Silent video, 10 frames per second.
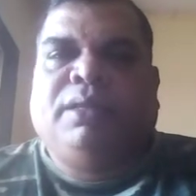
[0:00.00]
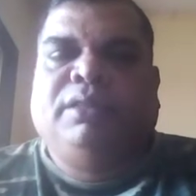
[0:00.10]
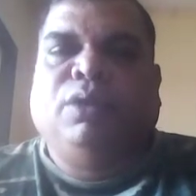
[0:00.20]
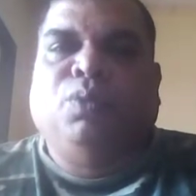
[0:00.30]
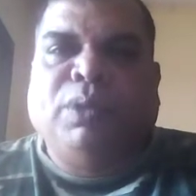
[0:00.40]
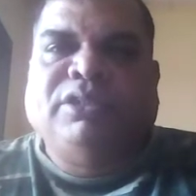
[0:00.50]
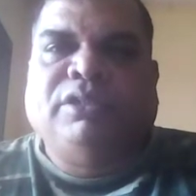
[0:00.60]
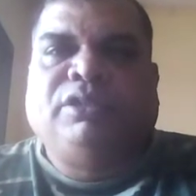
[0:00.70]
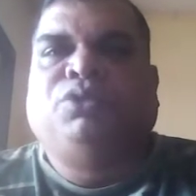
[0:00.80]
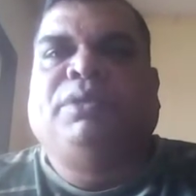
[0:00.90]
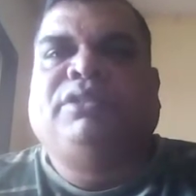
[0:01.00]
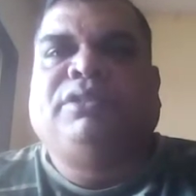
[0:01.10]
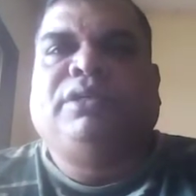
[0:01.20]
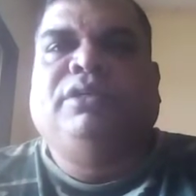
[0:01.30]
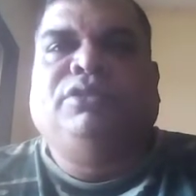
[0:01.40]
The visual
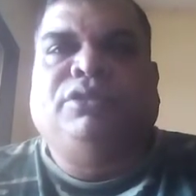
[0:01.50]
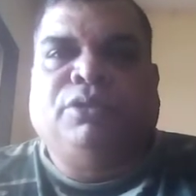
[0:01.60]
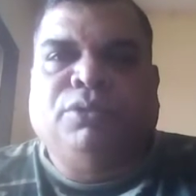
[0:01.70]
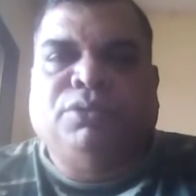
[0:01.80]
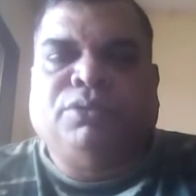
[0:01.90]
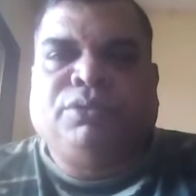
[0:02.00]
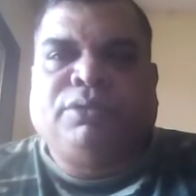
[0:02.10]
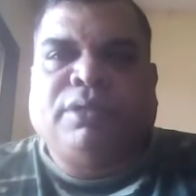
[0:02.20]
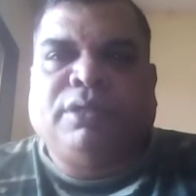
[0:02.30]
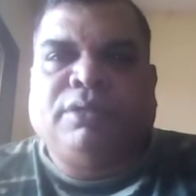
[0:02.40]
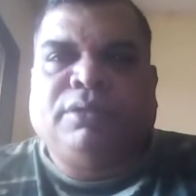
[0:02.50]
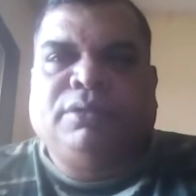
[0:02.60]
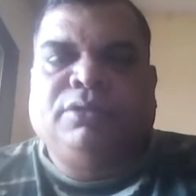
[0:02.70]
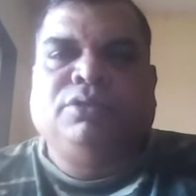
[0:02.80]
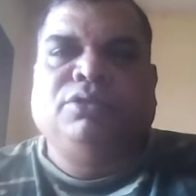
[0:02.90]
swish is used
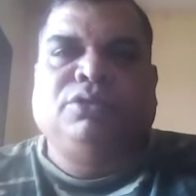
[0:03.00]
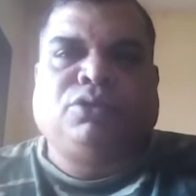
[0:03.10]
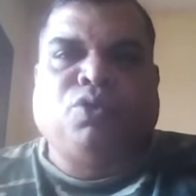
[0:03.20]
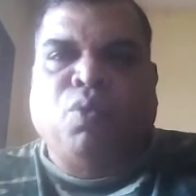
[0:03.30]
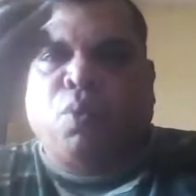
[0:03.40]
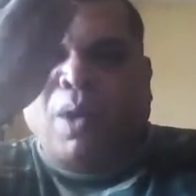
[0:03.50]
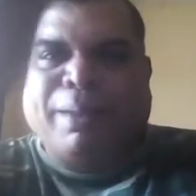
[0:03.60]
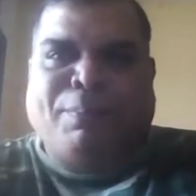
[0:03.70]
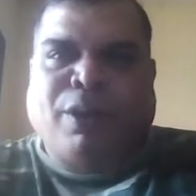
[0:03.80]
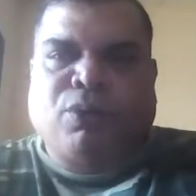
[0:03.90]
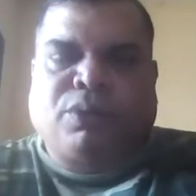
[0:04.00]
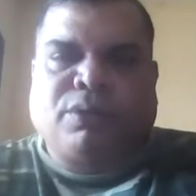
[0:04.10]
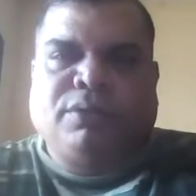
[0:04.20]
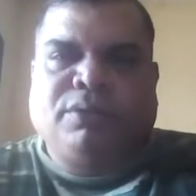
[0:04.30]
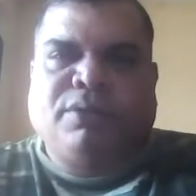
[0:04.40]
to wipe out
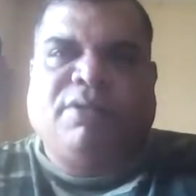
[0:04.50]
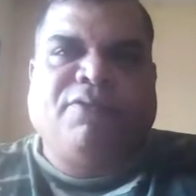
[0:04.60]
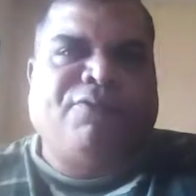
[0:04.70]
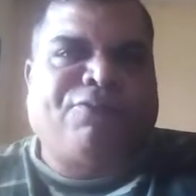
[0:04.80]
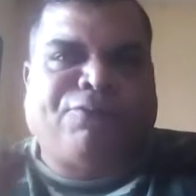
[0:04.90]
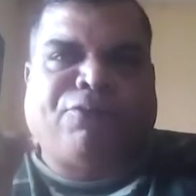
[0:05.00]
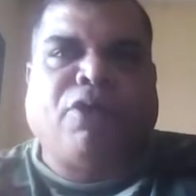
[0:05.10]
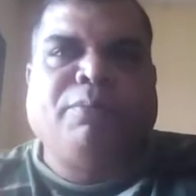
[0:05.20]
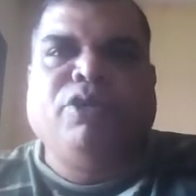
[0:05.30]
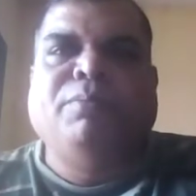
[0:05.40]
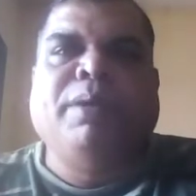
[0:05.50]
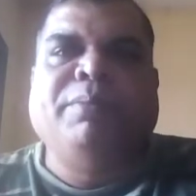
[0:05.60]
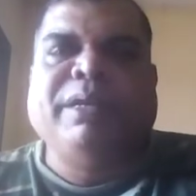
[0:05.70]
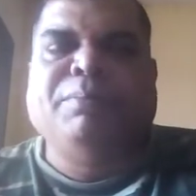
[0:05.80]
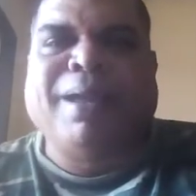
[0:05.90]
from your
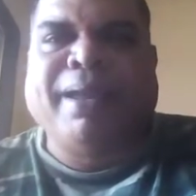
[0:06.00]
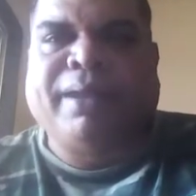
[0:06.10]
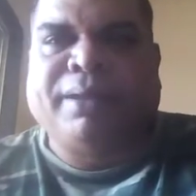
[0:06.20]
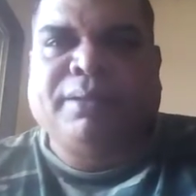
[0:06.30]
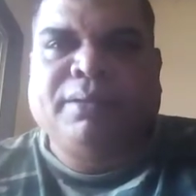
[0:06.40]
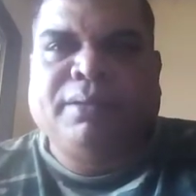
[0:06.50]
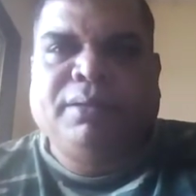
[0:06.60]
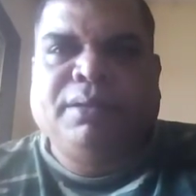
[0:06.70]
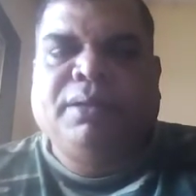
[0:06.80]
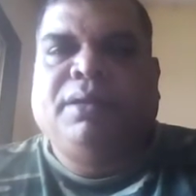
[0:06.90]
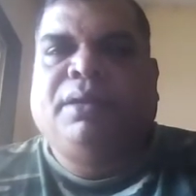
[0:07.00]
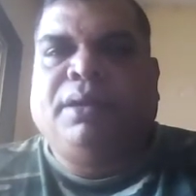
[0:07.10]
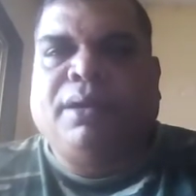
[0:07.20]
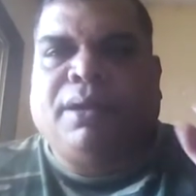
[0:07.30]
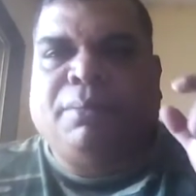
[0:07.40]
memory bank
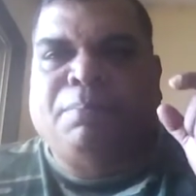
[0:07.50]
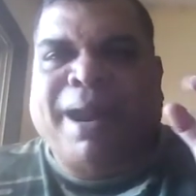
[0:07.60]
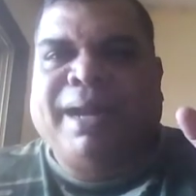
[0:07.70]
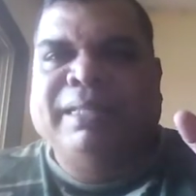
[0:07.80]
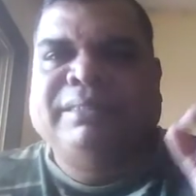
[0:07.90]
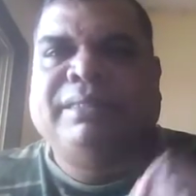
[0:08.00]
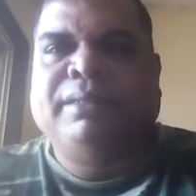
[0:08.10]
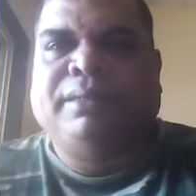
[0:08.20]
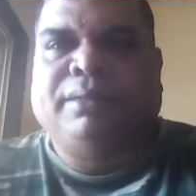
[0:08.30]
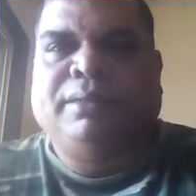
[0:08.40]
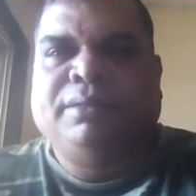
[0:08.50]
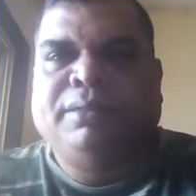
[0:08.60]
a bad incident,